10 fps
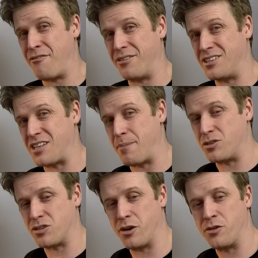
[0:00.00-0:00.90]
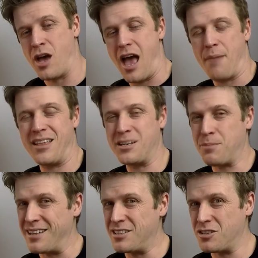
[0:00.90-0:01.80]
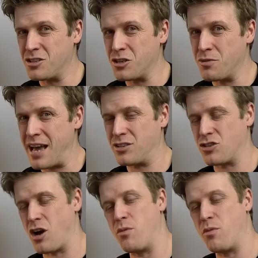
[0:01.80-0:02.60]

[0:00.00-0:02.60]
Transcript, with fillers: for this episode, but there's plenty to do next time.